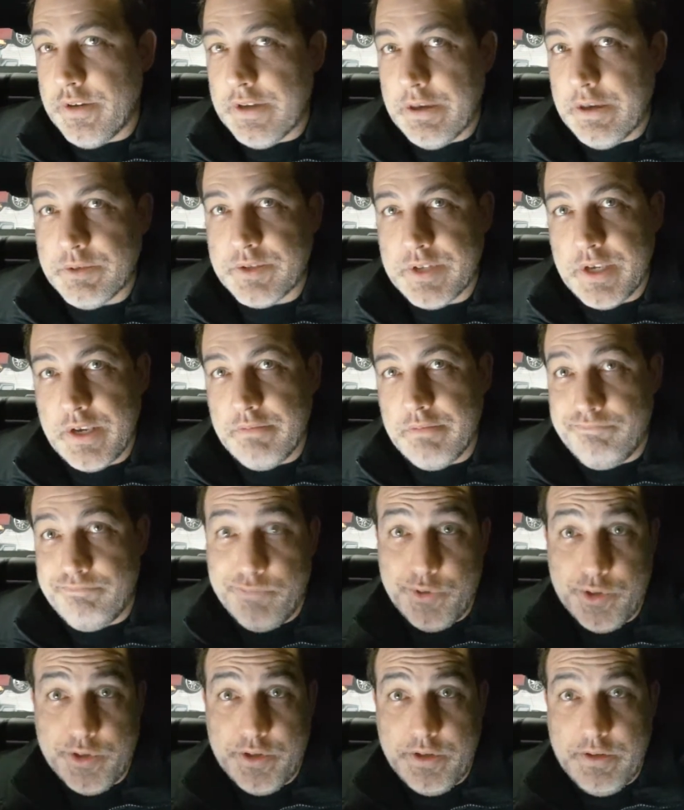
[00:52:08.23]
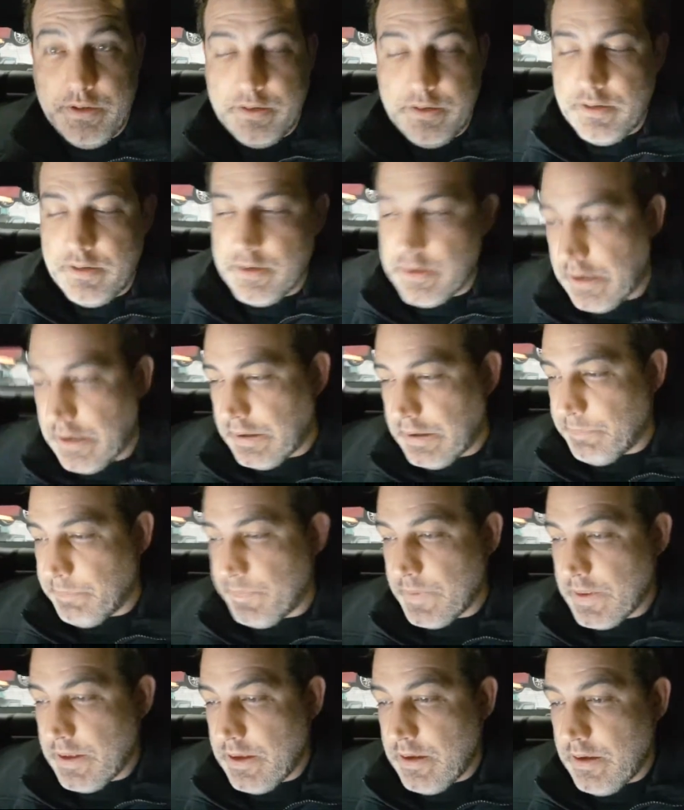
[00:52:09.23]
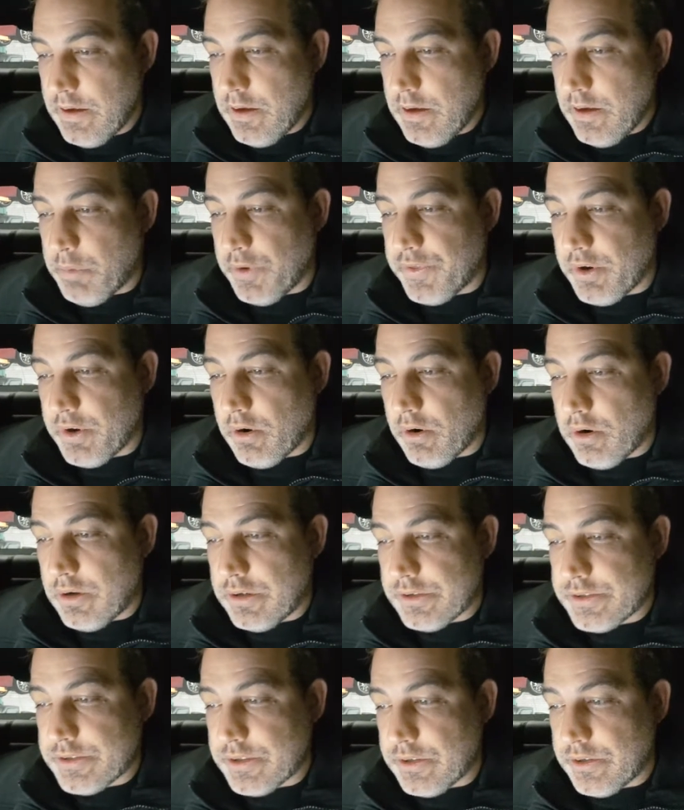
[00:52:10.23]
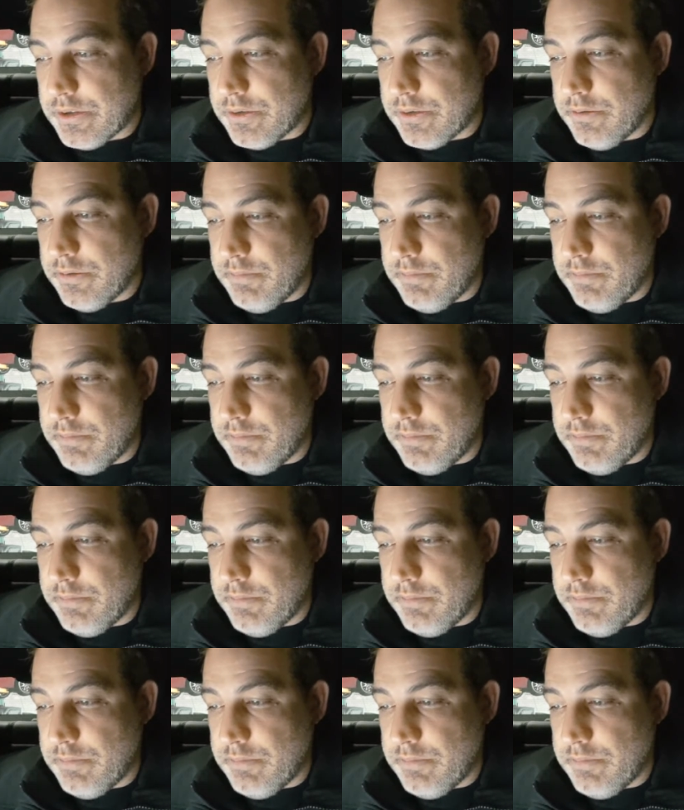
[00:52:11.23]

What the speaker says: I would say good. But there are also